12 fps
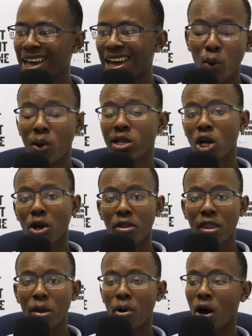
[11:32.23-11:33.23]
They went out
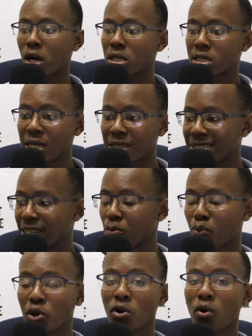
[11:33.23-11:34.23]
in their marketing. They
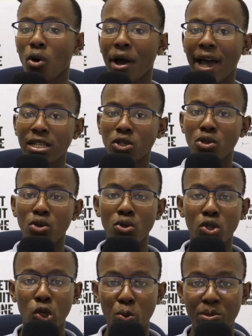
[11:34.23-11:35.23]
did pre-roll ads on
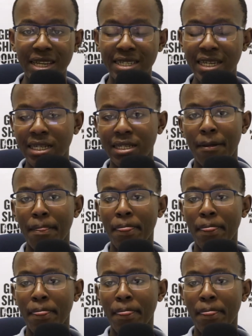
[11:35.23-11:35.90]
YouTube. They did